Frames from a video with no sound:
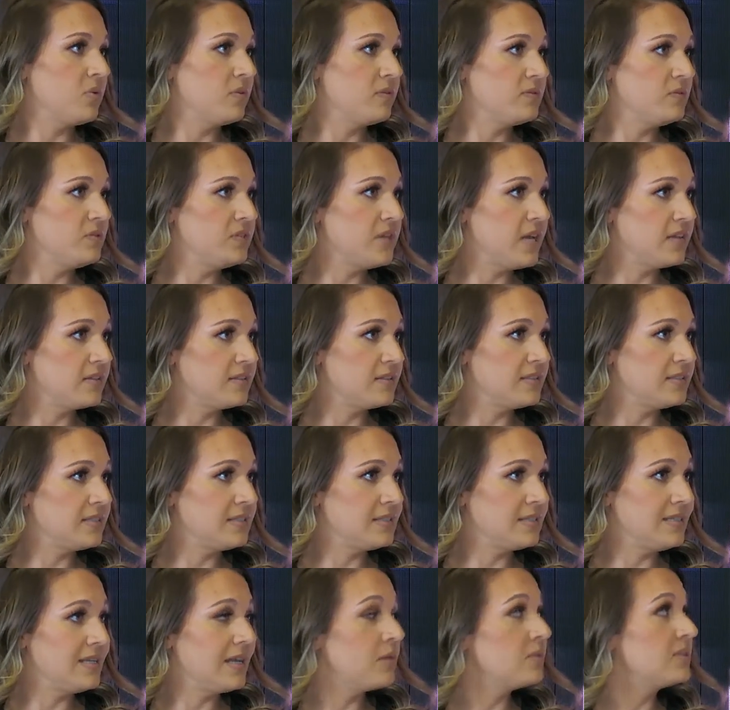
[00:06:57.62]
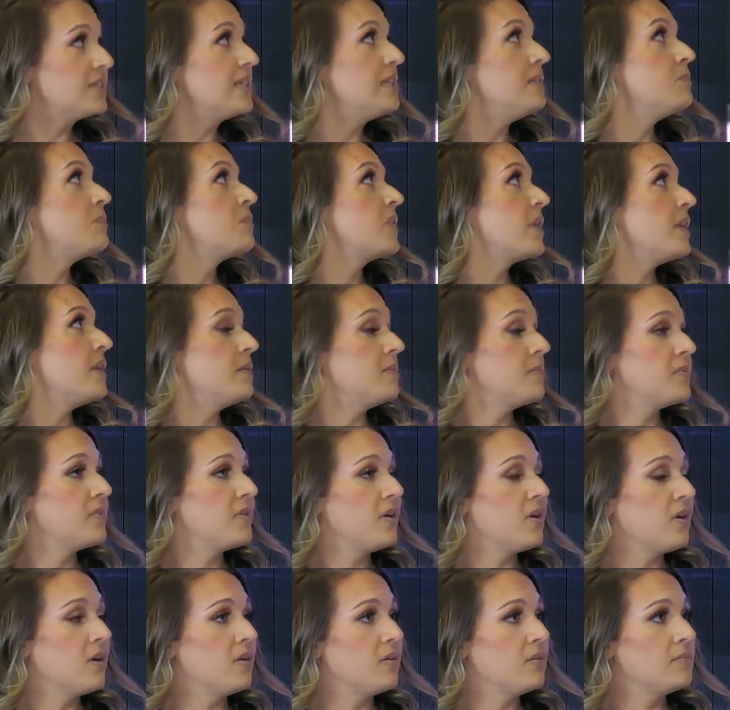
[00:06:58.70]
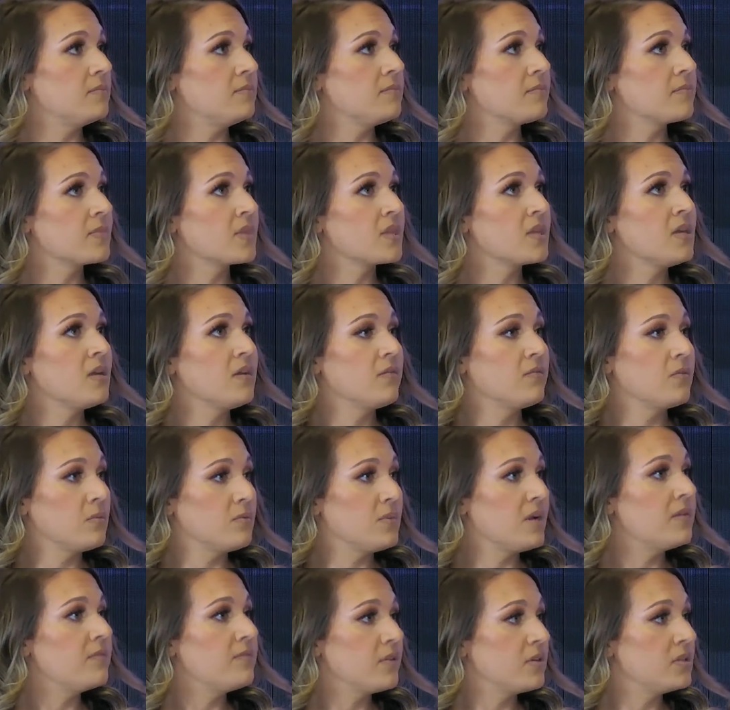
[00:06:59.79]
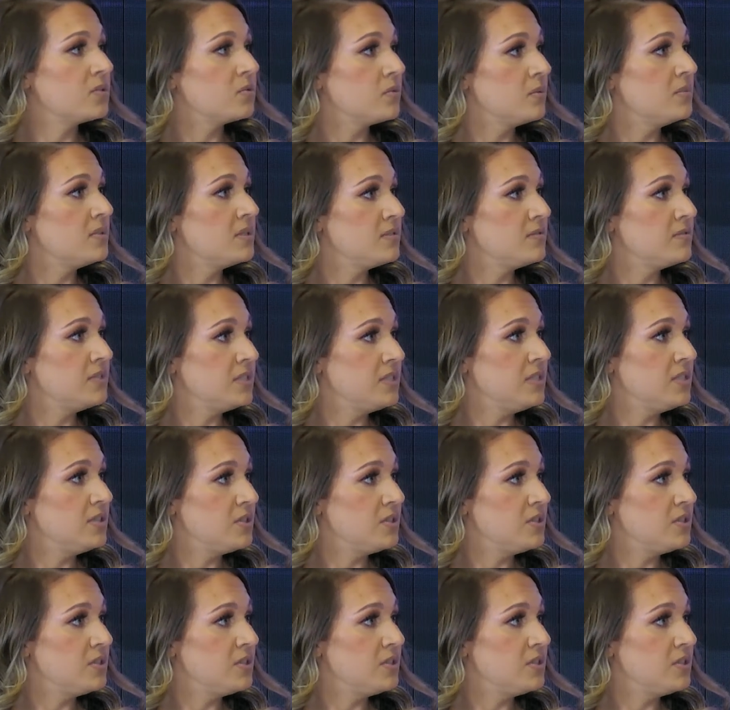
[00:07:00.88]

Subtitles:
of 2016. I was in prep for my first women's physique